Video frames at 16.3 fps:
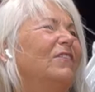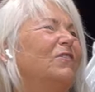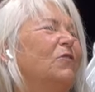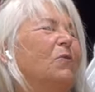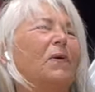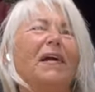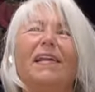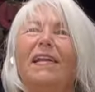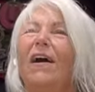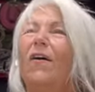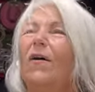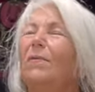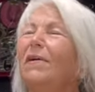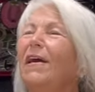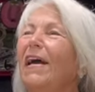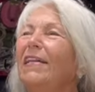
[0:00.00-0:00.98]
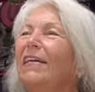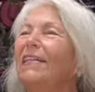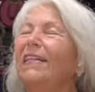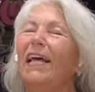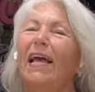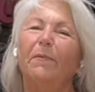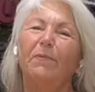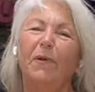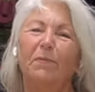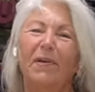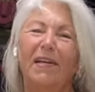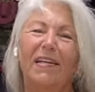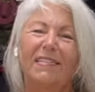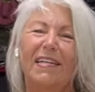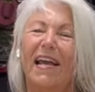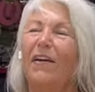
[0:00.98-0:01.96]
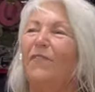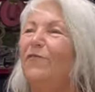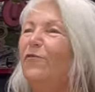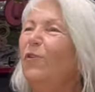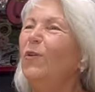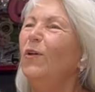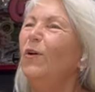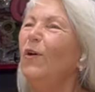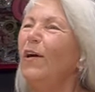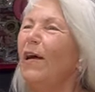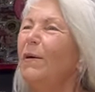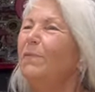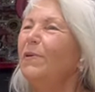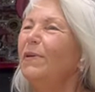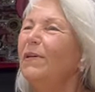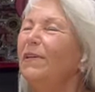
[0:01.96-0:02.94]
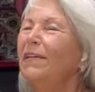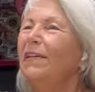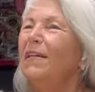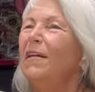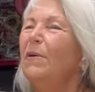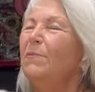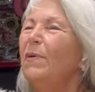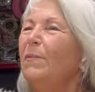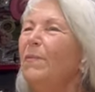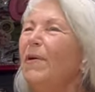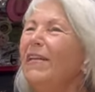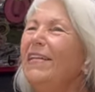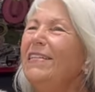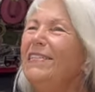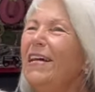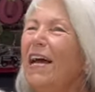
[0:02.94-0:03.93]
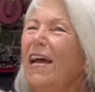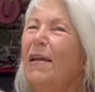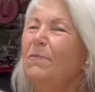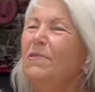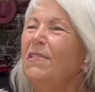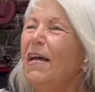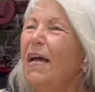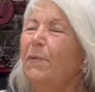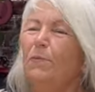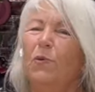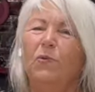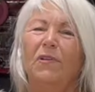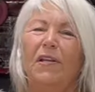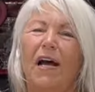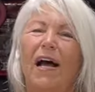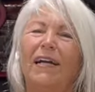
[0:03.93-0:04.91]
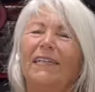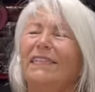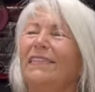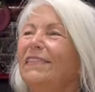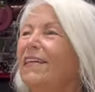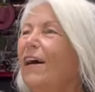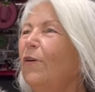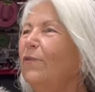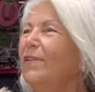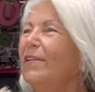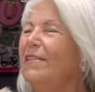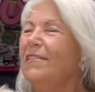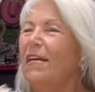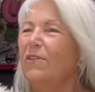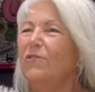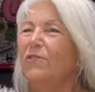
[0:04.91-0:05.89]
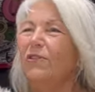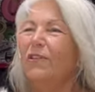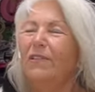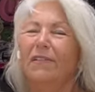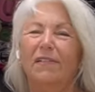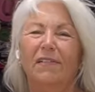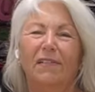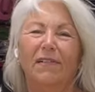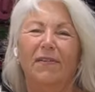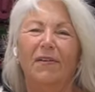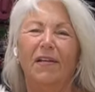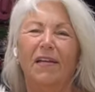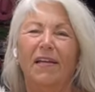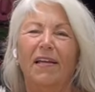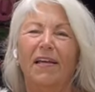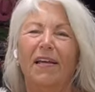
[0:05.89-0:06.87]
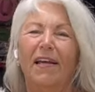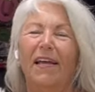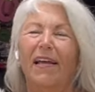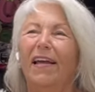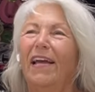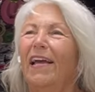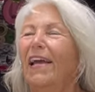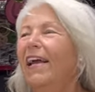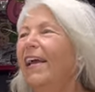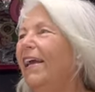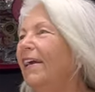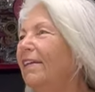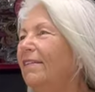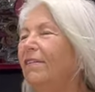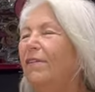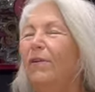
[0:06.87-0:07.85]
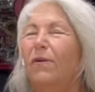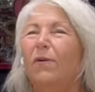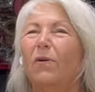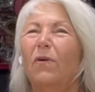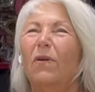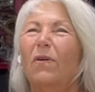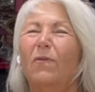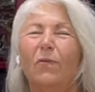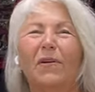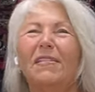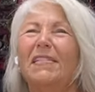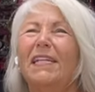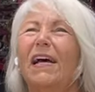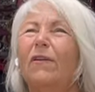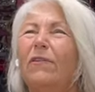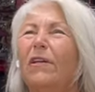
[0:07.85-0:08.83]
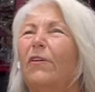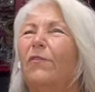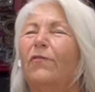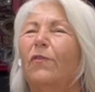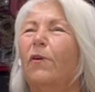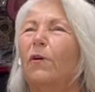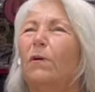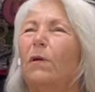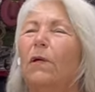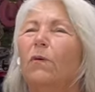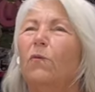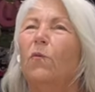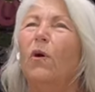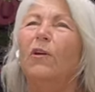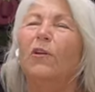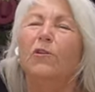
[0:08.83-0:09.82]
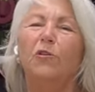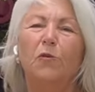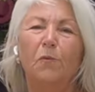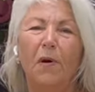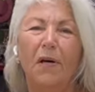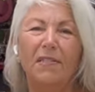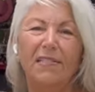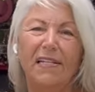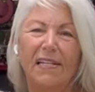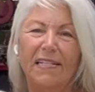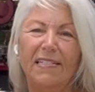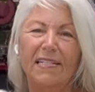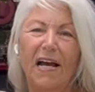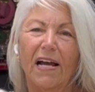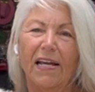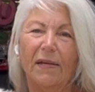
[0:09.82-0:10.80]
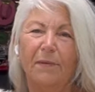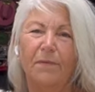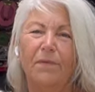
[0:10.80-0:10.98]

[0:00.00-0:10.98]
So right now I'm kind of glamping because I have full hookup. But many times I boondock out in the desert and we stay out there for one or two months at a time.